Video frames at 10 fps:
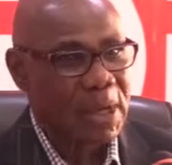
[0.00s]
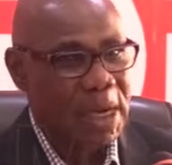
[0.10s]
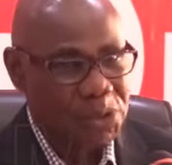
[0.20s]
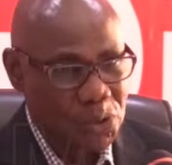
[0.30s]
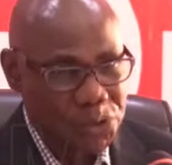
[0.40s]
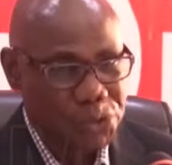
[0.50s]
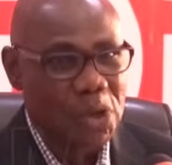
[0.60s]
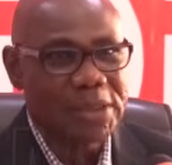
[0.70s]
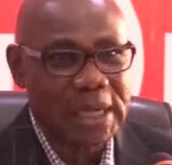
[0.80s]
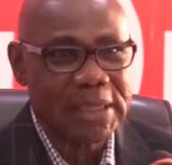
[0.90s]
has
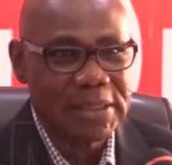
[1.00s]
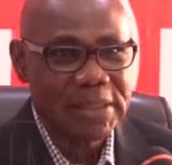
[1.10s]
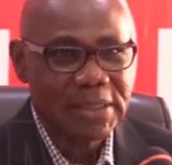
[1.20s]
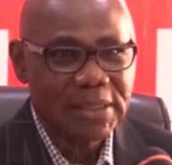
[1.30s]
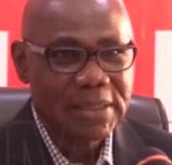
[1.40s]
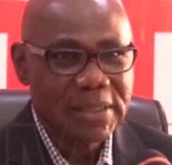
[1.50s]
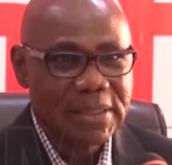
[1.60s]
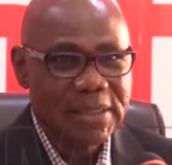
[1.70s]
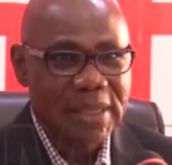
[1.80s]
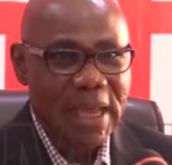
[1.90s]
constructed
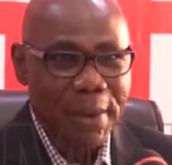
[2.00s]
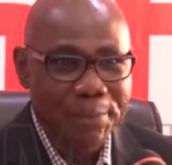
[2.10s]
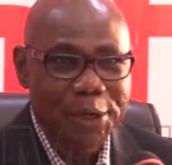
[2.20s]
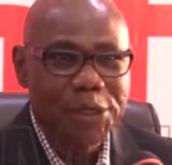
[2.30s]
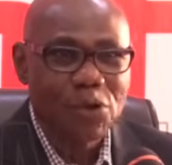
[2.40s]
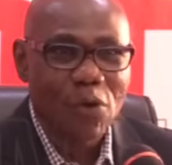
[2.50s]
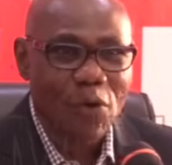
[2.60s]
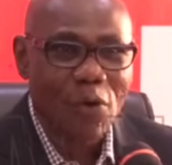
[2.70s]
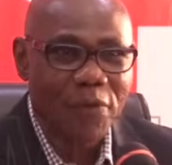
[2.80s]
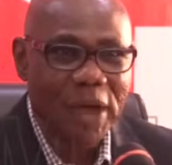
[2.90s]
a bridge
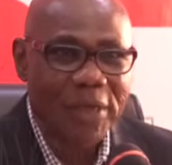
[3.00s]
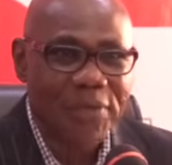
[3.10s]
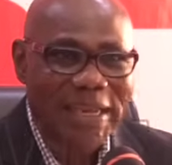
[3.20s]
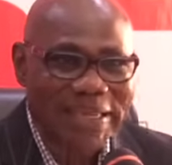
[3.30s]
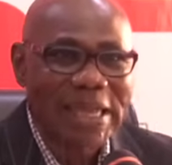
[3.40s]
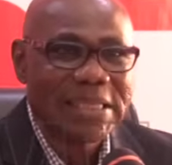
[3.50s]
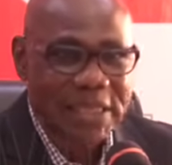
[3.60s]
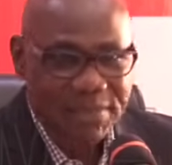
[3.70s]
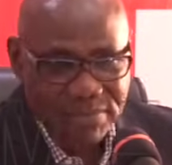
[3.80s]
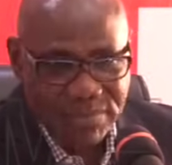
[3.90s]
over the Atlantic